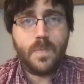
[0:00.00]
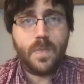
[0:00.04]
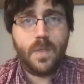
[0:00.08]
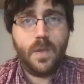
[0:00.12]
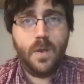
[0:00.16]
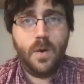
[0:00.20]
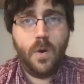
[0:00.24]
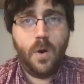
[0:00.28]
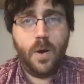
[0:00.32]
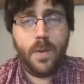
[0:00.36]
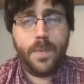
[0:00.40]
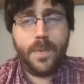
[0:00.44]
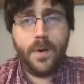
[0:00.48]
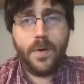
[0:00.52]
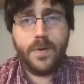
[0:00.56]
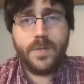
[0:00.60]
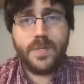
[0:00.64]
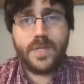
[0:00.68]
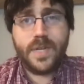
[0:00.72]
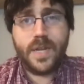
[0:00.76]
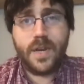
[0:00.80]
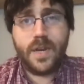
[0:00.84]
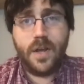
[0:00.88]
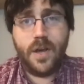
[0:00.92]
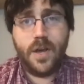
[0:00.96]
or post
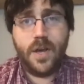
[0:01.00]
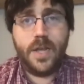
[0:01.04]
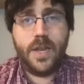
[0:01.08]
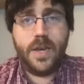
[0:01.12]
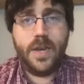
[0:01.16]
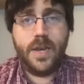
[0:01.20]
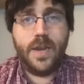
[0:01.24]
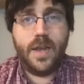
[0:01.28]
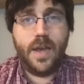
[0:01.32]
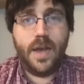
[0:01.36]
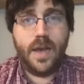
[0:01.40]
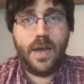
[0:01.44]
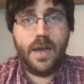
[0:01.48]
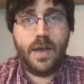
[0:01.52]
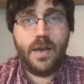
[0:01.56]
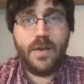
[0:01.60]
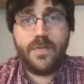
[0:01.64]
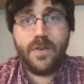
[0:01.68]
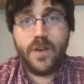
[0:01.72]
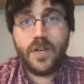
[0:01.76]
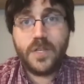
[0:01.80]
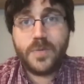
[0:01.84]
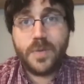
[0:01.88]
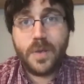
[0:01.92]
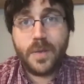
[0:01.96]
it on a
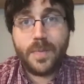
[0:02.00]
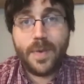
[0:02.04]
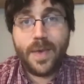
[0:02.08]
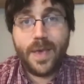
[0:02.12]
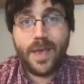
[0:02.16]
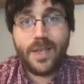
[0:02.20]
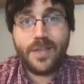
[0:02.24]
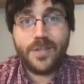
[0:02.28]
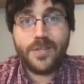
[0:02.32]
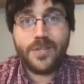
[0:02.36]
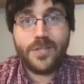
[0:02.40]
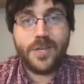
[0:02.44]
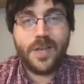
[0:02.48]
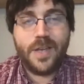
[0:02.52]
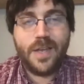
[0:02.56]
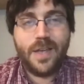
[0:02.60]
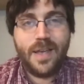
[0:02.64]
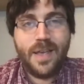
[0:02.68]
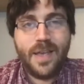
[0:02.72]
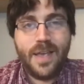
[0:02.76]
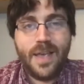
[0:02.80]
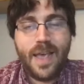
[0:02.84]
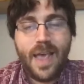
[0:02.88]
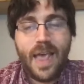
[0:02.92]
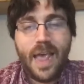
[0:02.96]
Facebook page,
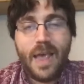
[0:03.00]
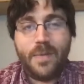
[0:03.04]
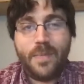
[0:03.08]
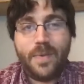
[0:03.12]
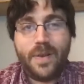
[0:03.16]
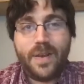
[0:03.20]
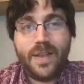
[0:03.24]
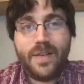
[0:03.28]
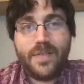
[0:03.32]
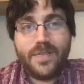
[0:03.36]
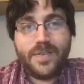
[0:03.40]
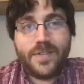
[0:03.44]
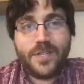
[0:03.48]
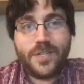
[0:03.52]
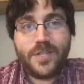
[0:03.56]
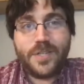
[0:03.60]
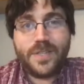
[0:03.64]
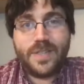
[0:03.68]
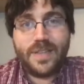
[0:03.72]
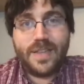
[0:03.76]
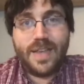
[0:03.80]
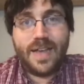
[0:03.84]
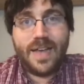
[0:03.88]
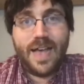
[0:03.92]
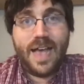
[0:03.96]
and we'd love to
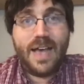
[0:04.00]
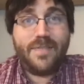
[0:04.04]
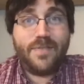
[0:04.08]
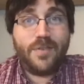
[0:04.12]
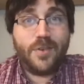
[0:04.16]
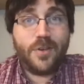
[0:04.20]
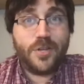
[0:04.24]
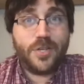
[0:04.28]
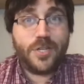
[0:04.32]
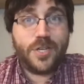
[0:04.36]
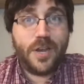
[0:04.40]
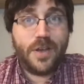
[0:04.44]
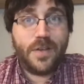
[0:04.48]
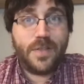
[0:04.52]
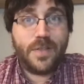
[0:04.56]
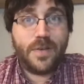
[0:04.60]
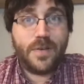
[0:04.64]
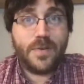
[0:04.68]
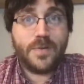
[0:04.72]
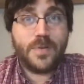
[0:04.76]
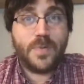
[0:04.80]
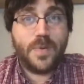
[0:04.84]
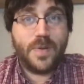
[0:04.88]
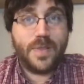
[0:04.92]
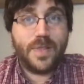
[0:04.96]
just have you share
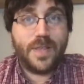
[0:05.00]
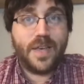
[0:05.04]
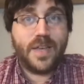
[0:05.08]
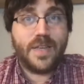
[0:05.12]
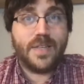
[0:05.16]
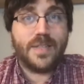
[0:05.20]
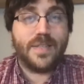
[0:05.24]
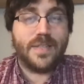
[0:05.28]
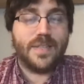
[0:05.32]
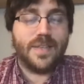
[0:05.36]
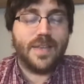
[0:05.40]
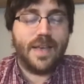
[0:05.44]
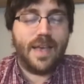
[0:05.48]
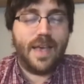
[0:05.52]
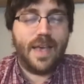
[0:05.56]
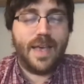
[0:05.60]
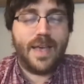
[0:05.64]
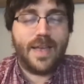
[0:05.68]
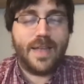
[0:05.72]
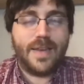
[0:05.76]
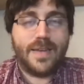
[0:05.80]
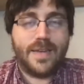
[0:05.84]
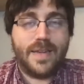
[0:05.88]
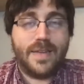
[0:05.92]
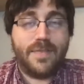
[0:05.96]
those with us.
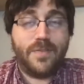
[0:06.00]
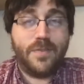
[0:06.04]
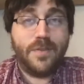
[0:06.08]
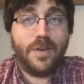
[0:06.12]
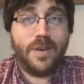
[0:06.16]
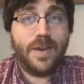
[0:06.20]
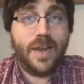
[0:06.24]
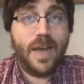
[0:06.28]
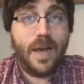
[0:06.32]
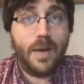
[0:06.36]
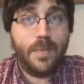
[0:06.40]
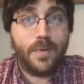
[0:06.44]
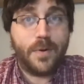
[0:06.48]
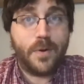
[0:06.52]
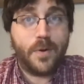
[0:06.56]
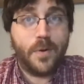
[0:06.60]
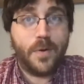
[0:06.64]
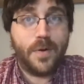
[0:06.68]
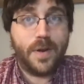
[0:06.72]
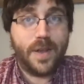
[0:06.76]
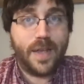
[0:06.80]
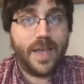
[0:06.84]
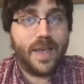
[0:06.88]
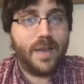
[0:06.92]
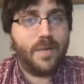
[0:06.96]
And if you need help
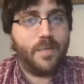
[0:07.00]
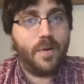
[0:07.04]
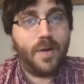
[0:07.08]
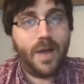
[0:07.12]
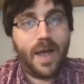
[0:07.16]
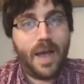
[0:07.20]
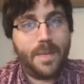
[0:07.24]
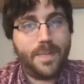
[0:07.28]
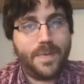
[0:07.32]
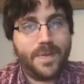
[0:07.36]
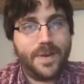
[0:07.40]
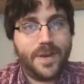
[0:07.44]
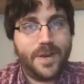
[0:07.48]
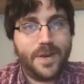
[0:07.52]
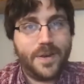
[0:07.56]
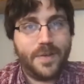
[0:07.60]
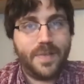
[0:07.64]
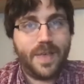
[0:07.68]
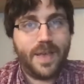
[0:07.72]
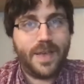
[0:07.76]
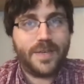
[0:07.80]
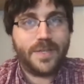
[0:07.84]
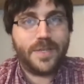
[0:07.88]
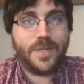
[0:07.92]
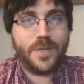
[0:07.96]
recording it, we're happy to do
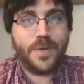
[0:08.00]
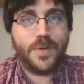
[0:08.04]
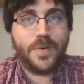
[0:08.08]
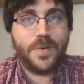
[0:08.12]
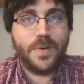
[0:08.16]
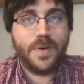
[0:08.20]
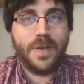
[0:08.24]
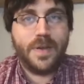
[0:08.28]
that too.